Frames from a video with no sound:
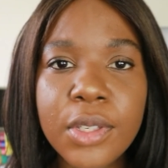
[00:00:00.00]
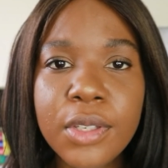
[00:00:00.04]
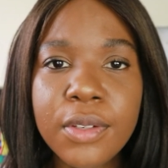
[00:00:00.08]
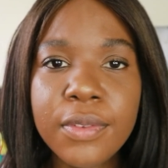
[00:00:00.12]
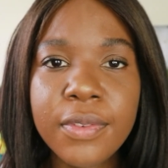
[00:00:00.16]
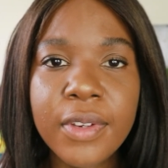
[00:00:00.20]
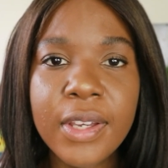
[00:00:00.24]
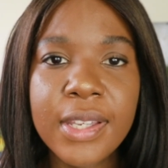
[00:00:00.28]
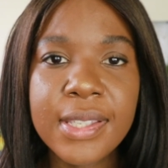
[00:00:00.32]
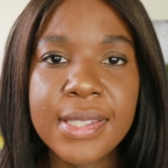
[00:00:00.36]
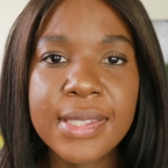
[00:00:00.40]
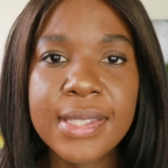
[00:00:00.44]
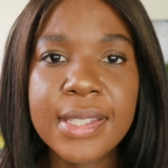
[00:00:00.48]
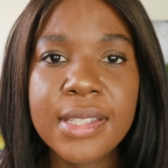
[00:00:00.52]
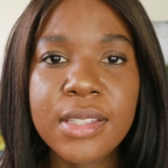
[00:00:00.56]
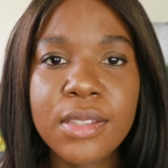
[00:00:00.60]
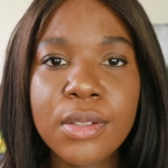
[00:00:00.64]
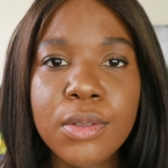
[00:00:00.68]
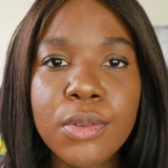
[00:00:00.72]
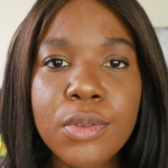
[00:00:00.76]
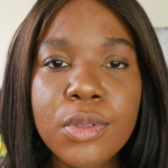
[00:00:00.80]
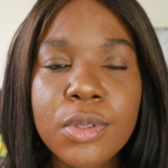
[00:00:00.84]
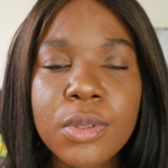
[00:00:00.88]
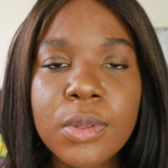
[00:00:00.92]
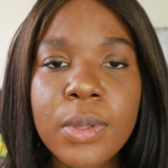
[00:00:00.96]
universities
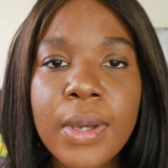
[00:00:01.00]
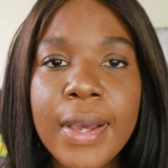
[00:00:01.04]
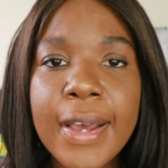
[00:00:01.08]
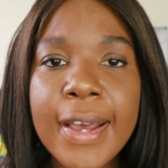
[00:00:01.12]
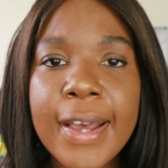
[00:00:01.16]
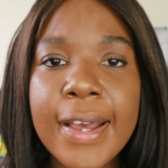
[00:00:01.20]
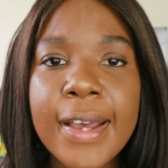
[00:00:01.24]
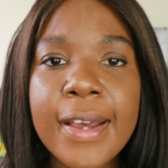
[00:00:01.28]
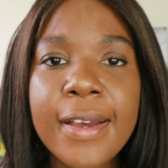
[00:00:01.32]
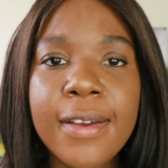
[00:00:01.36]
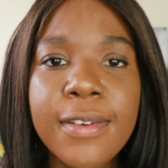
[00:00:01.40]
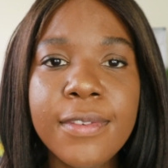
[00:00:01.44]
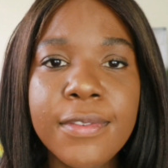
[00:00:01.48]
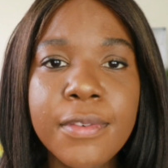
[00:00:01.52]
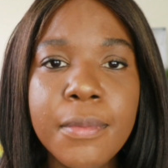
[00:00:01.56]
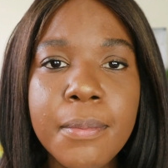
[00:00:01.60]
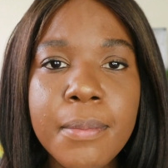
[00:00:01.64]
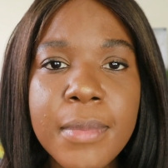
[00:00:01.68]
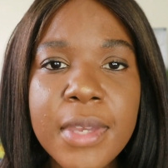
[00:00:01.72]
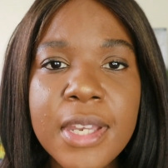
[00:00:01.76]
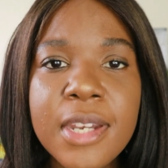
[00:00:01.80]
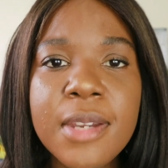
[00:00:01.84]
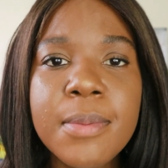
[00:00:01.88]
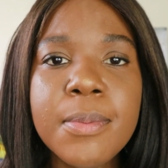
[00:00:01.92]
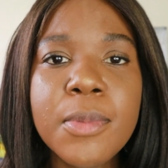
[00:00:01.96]
also have
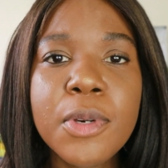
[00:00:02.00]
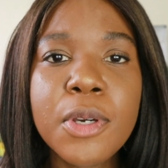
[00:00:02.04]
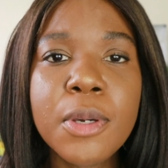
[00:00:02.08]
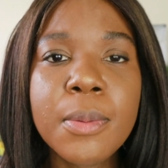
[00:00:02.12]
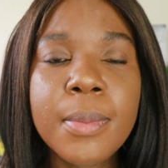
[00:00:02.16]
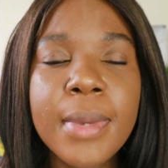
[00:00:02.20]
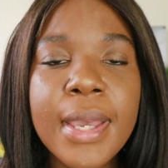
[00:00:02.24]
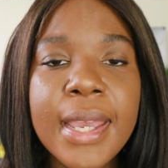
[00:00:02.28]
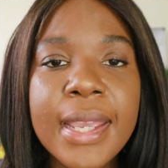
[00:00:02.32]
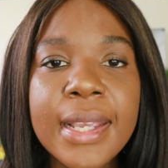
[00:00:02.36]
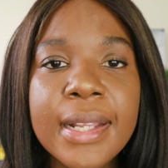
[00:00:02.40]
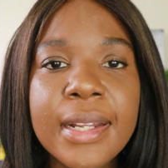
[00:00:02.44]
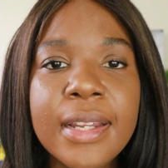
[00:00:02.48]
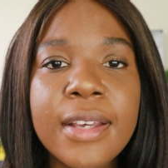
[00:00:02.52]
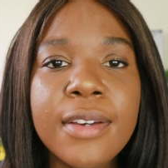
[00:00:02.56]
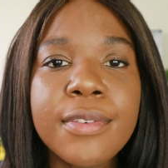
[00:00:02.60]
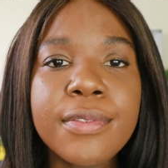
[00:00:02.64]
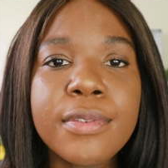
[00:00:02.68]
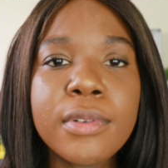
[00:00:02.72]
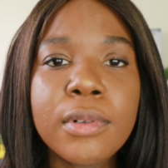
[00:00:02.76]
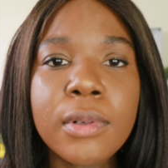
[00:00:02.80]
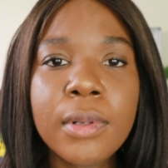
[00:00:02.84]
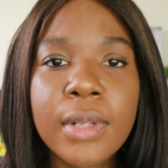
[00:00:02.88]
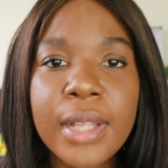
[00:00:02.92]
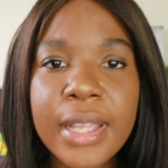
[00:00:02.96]
minimum
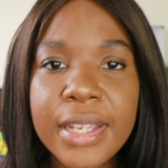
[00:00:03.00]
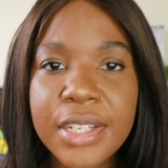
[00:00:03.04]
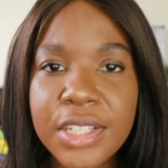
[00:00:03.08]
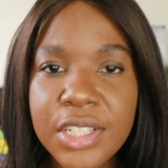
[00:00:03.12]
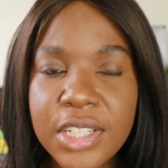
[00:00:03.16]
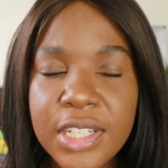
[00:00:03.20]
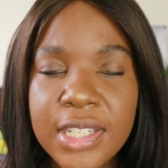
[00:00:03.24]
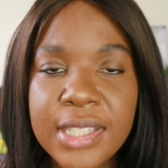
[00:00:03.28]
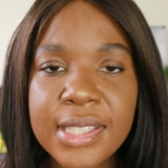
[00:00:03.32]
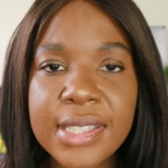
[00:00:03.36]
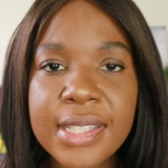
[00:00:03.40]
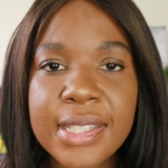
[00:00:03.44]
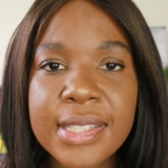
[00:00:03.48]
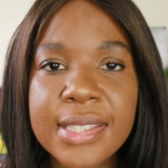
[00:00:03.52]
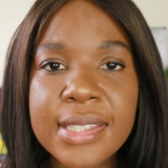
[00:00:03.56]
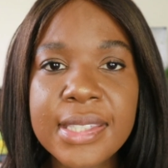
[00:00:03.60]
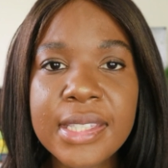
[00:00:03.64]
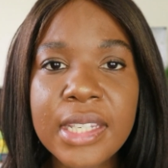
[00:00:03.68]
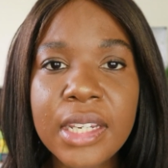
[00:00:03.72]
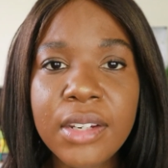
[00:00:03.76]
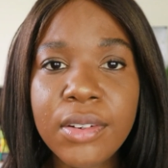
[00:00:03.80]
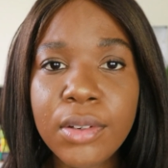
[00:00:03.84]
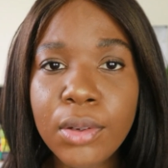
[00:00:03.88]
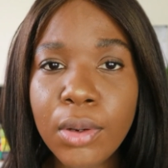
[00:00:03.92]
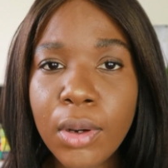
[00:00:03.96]
A-level and
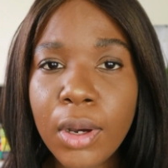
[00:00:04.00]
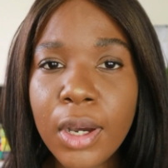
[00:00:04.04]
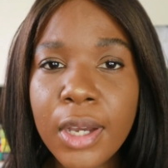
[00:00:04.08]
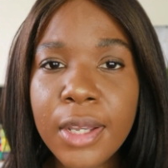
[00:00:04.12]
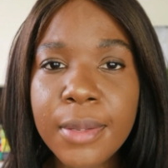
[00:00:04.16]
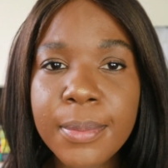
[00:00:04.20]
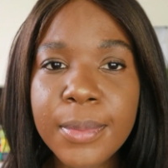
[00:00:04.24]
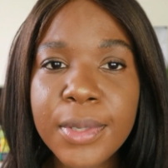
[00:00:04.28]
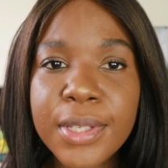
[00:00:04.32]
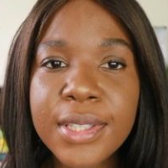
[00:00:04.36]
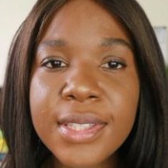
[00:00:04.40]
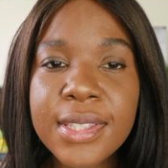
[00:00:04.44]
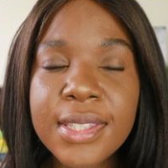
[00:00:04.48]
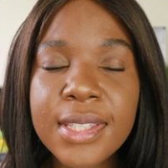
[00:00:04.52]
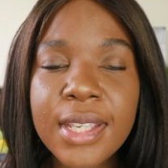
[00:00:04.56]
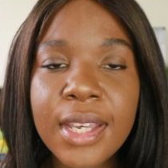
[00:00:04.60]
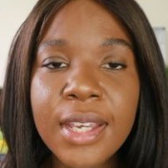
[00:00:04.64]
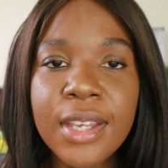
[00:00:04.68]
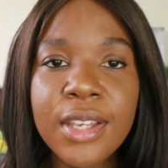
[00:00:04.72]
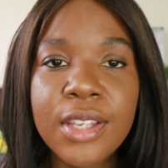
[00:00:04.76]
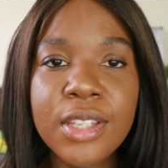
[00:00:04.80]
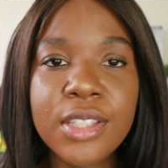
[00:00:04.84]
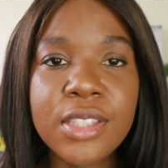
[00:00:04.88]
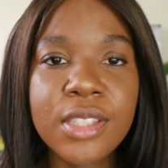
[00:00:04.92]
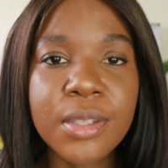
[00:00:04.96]
GCSE requirements.
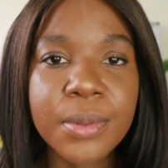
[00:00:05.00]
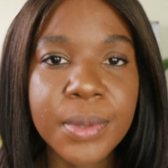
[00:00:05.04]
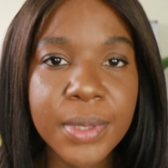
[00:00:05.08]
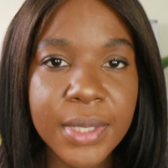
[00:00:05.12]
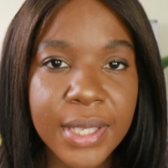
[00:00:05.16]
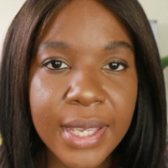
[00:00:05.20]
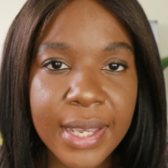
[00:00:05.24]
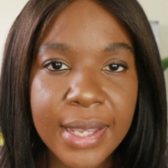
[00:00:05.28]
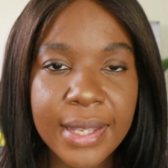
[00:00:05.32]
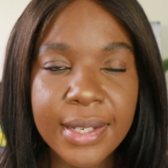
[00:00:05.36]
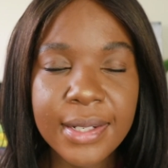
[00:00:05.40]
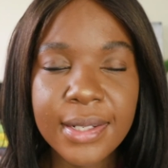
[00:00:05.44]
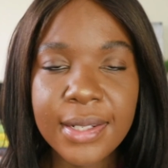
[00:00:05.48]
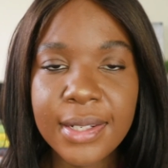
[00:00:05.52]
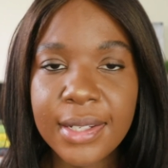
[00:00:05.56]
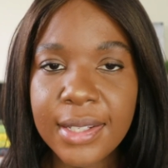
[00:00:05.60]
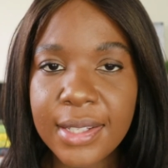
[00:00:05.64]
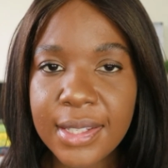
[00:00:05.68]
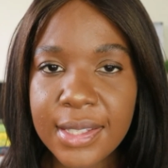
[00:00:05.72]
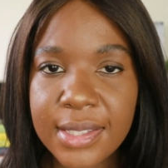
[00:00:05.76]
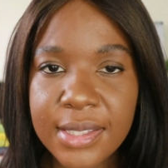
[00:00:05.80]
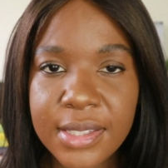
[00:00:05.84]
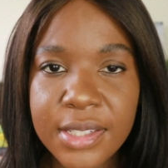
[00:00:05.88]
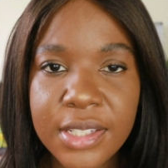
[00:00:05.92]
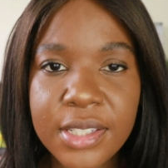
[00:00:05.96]
So again,
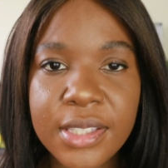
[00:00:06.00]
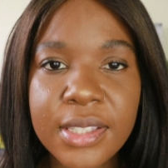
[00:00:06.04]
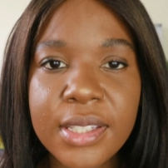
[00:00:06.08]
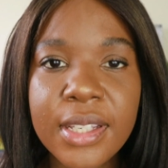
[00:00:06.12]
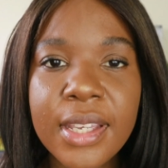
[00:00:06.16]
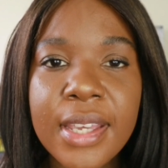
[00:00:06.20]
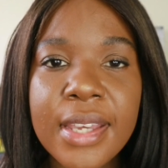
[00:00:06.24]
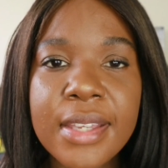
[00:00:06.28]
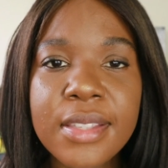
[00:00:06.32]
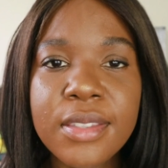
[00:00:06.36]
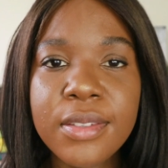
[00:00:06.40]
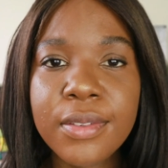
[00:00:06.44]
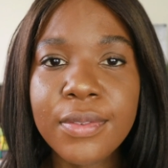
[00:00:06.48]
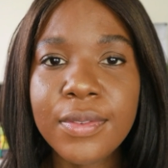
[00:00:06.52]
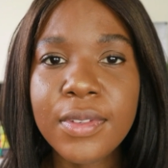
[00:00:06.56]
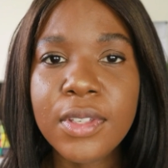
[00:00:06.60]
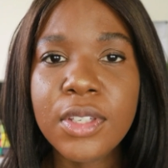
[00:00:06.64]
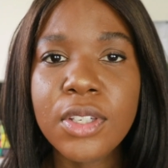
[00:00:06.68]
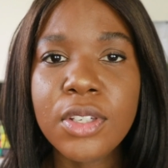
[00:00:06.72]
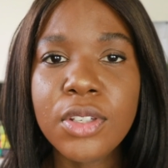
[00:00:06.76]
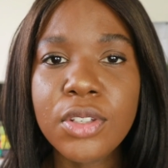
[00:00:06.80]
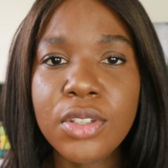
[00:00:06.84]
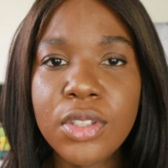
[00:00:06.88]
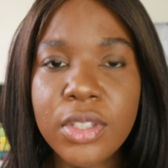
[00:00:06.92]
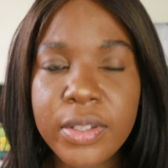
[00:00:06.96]
it's just a case of
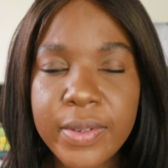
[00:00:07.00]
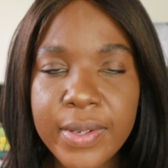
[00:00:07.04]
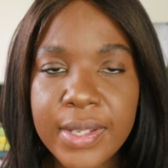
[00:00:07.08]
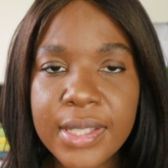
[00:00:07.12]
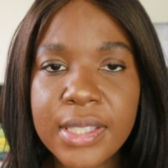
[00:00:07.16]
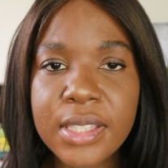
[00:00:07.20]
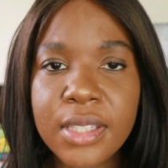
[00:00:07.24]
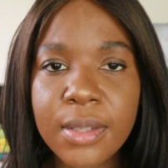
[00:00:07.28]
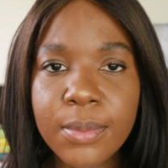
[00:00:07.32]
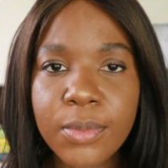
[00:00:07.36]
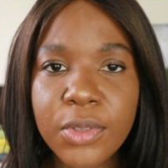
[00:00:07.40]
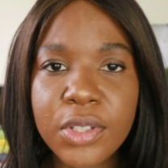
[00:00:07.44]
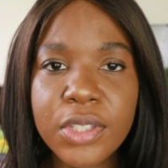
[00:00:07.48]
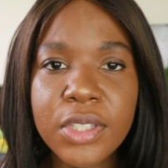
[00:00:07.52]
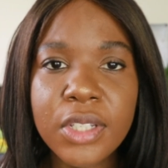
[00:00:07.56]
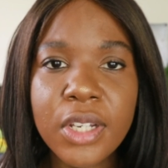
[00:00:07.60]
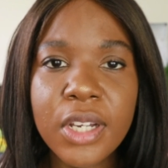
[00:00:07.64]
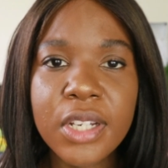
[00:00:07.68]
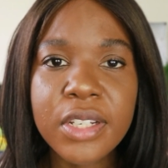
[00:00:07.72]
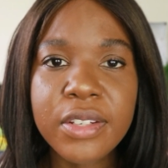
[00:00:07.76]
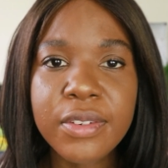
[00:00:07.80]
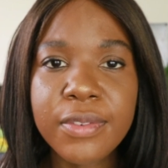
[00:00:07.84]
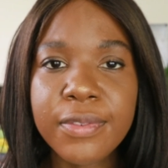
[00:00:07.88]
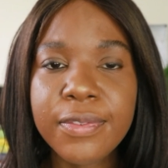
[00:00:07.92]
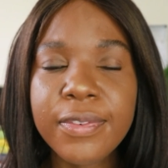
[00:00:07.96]
you doing some
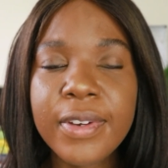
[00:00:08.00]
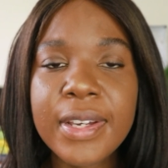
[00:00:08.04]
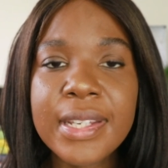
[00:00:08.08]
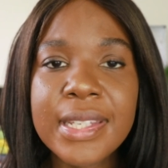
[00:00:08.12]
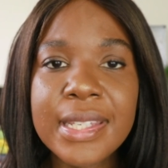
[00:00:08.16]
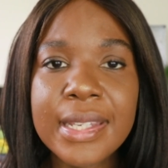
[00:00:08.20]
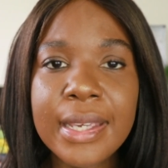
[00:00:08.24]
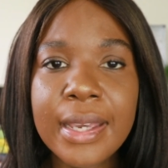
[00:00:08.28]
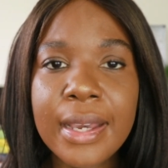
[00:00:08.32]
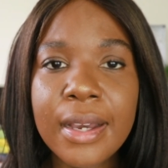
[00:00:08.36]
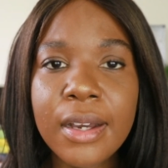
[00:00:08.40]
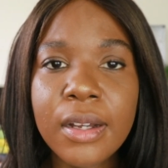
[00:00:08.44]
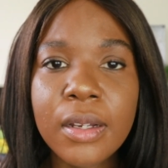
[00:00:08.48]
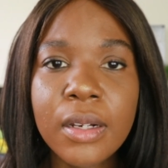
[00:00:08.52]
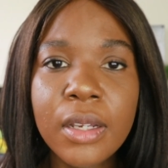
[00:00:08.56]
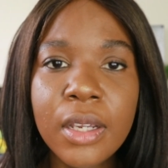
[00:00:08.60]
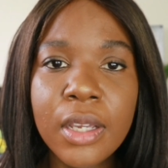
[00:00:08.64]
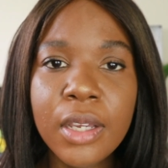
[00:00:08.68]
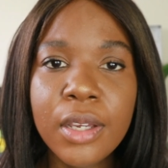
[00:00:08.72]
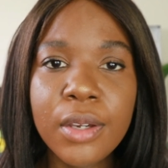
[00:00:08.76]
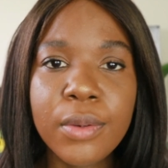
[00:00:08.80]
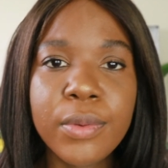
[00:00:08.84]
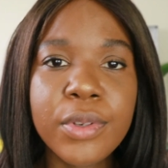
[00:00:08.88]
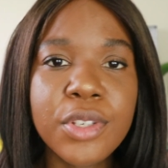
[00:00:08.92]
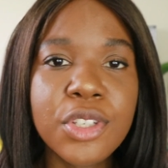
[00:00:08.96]
research and finding out
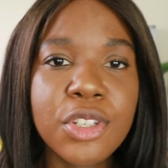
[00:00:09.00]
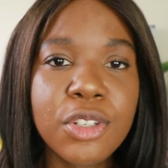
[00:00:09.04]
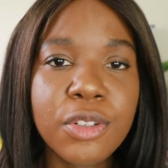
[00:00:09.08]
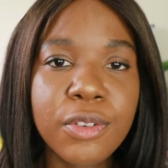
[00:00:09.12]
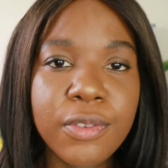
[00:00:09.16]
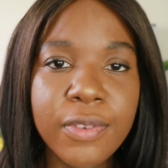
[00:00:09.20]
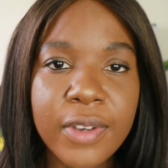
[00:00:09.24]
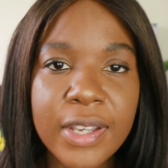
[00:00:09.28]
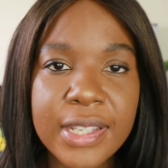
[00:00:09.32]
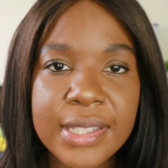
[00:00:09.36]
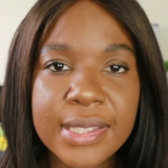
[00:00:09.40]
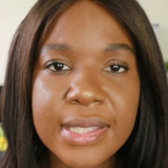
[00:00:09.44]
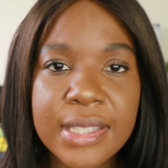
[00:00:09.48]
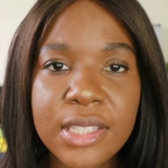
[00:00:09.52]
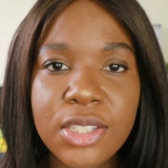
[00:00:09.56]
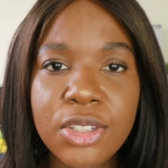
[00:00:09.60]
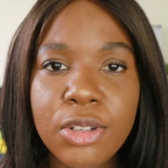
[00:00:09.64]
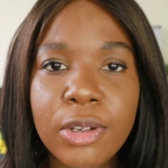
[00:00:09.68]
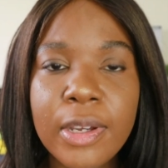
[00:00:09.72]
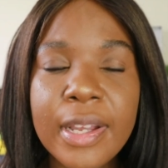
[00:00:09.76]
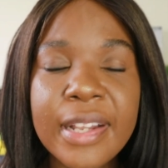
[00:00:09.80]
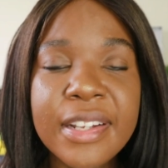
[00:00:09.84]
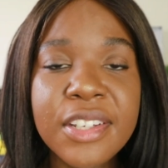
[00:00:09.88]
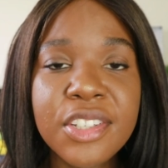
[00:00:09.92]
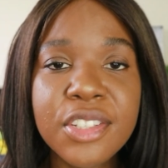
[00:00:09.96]
which universities
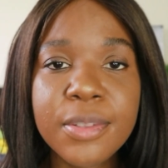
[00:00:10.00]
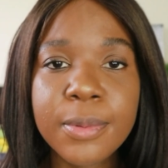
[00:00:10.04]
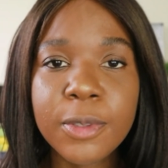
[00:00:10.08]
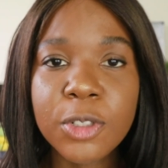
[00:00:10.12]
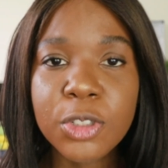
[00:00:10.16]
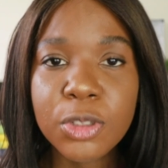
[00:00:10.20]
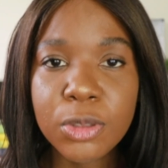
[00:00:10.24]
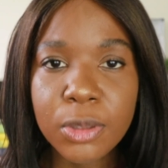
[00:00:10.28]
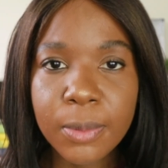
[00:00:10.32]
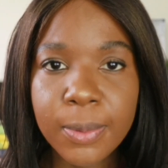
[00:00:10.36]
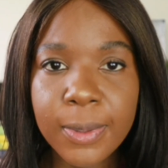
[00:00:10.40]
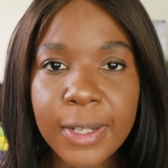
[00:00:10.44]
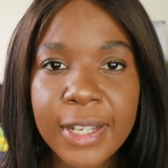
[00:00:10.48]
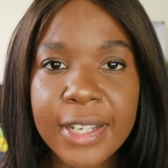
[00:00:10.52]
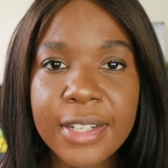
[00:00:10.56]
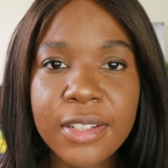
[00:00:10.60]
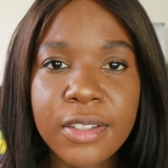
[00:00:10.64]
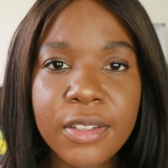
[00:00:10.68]
you're eligible to apply